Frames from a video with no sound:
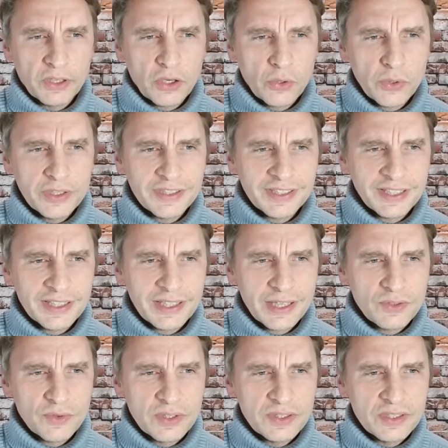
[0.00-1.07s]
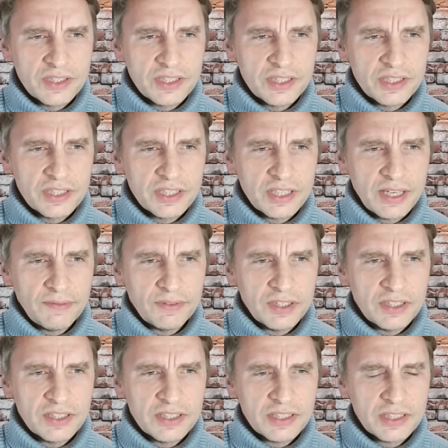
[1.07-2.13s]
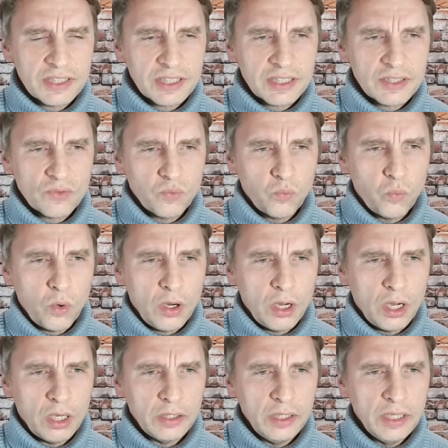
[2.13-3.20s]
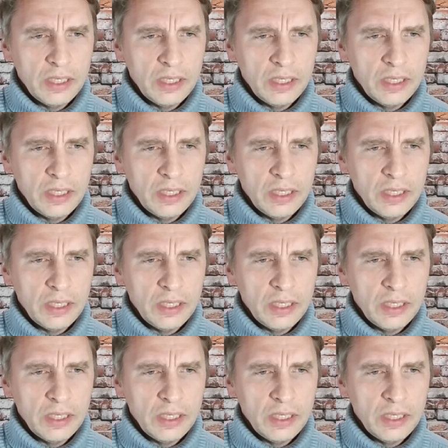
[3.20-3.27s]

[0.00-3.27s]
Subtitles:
current 676 won